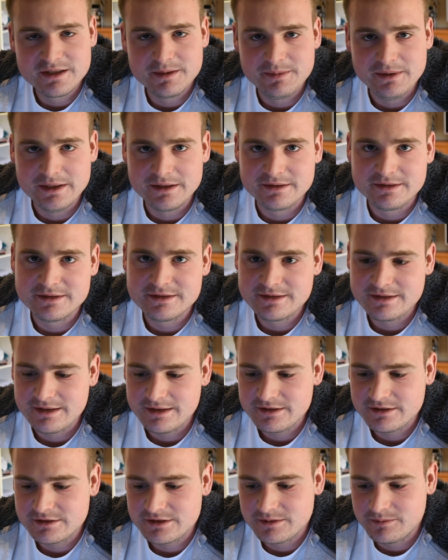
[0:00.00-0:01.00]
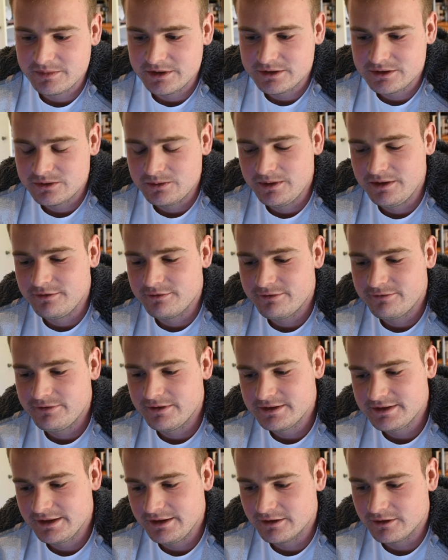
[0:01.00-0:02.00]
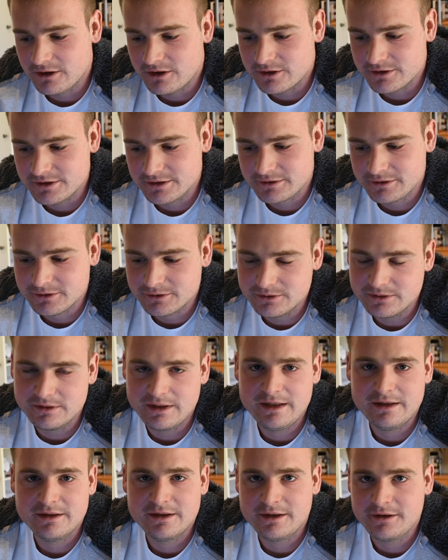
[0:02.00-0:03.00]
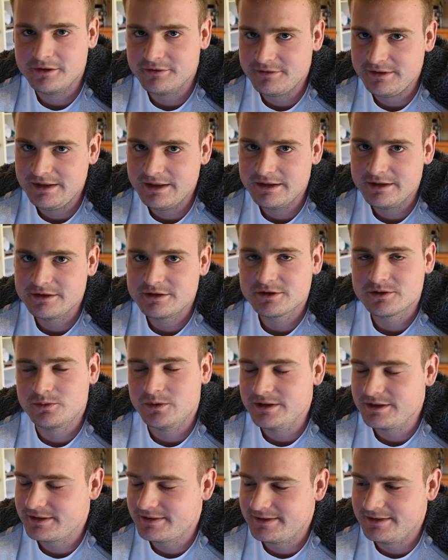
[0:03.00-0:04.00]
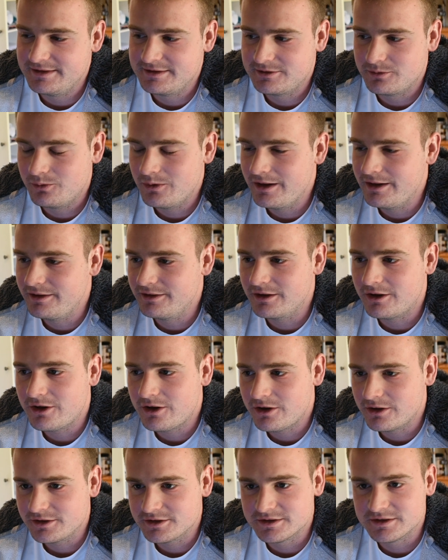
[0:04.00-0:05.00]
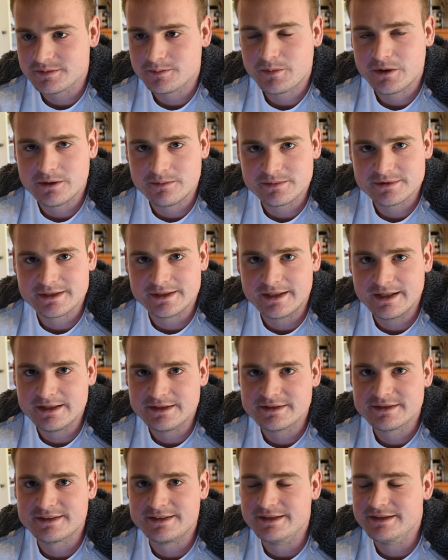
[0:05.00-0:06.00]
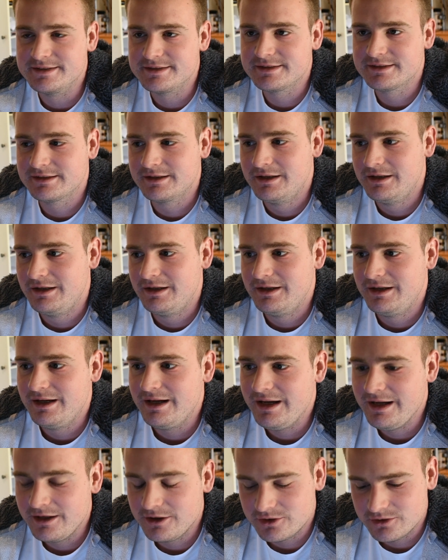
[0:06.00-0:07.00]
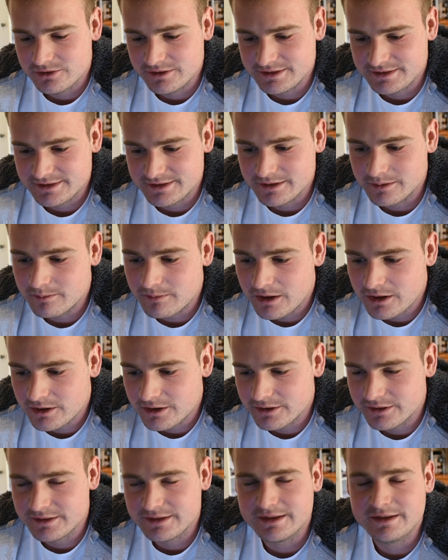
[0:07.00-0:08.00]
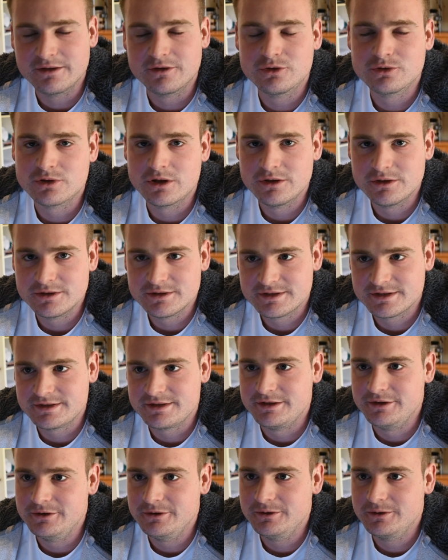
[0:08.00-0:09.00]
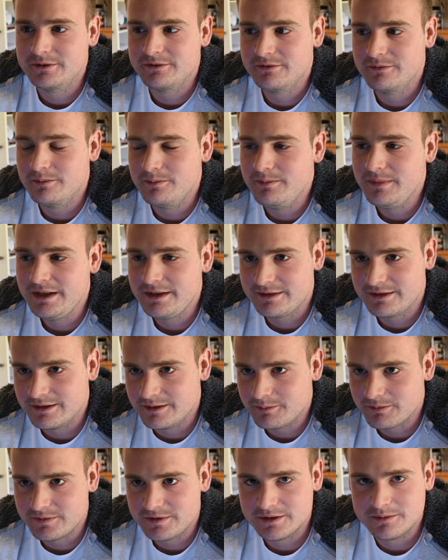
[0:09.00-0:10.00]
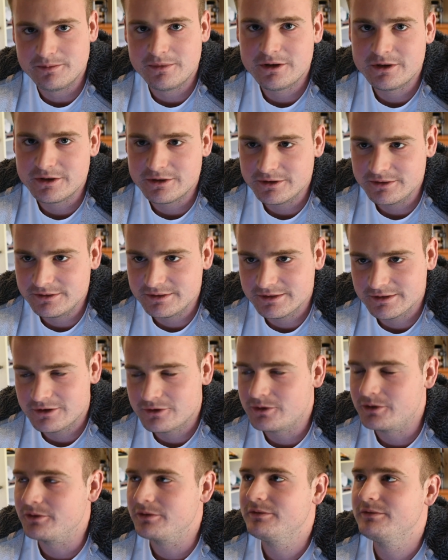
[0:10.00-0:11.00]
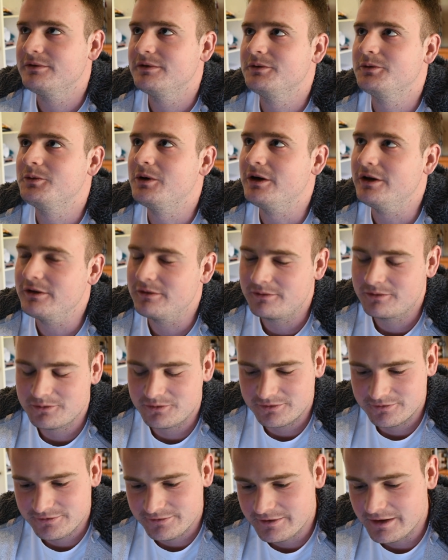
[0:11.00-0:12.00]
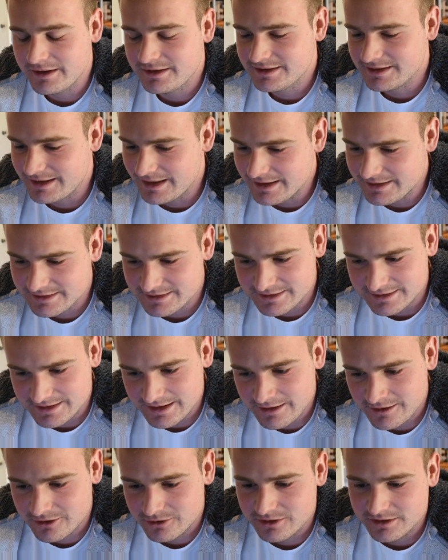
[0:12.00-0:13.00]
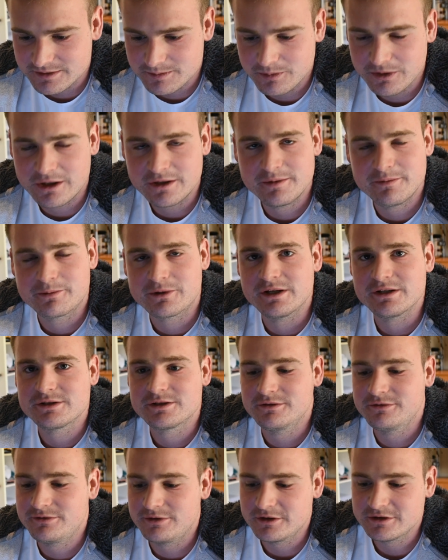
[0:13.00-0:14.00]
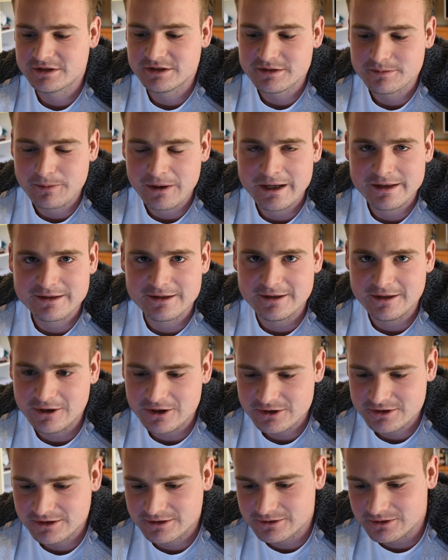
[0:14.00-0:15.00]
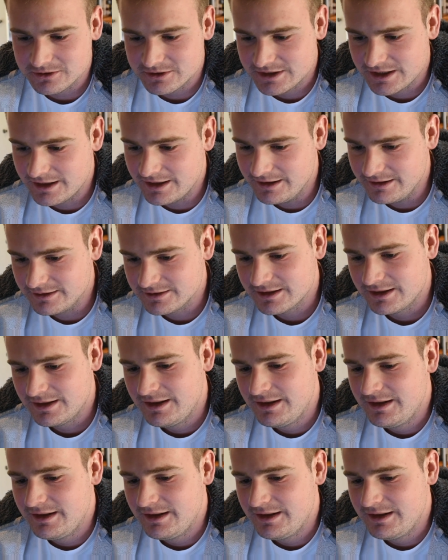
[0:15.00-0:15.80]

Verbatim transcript: to be a distinction between physiological LVH, which is when the heart just pumps against this increased demand and grows to meet the demand, or, well, fight against this increased blood pressure, versus pathological change.